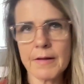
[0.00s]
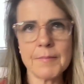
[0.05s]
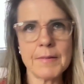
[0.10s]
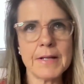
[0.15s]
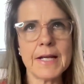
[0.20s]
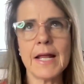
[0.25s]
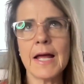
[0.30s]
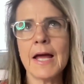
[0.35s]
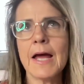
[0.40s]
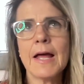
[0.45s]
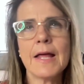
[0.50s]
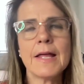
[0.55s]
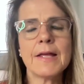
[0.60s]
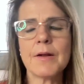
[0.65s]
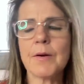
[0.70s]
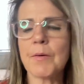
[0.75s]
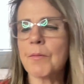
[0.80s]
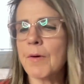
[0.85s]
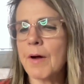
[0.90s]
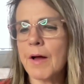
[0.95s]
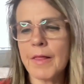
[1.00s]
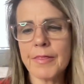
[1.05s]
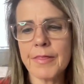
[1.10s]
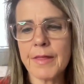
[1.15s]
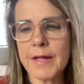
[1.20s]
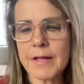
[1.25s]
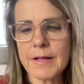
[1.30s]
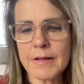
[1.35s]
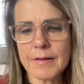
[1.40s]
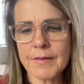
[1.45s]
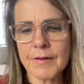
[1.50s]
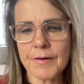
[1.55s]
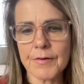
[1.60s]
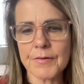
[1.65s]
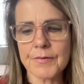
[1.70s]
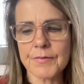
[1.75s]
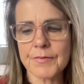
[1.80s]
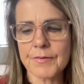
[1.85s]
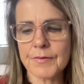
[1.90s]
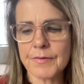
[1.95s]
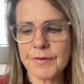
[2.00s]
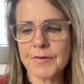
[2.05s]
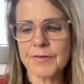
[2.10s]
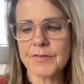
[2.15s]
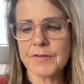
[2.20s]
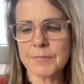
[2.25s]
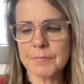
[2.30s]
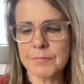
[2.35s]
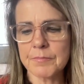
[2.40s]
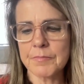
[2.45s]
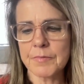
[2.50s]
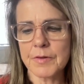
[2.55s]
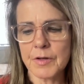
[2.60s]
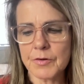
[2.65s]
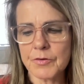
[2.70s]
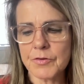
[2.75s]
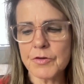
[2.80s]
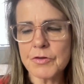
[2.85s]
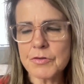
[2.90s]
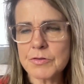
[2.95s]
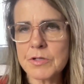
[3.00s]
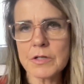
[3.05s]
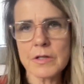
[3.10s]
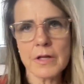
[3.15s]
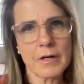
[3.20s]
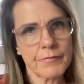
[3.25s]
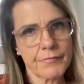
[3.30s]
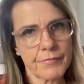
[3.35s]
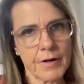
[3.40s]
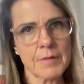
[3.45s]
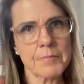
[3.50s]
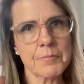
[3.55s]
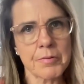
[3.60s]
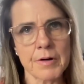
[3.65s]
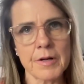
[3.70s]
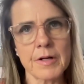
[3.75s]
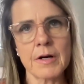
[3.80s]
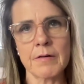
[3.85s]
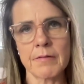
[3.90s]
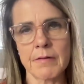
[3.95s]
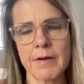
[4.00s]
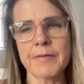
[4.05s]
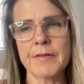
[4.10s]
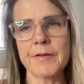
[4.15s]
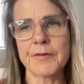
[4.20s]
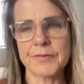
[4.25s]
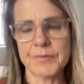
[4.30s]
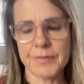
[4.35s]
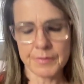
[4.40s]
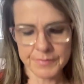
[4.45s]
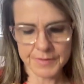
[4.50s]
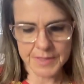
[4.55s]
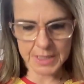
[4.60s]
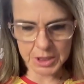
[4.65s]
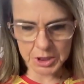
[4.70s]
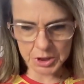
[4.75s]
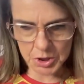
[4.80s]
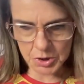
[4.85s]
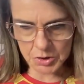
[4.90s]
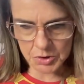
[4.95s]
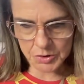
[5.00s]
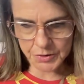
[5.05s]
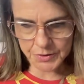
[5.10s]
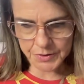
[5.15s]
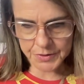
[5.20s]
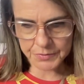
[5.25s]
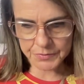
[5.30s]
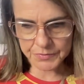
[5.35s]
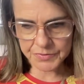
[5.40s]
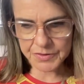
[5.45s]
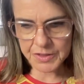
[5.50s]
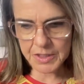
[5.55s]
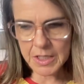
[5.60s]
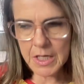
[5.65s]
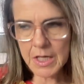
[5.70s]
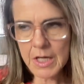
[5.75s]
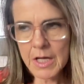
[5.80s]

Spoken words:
I mean, there's usually a lot of fine print around those. So I would take a long look at those.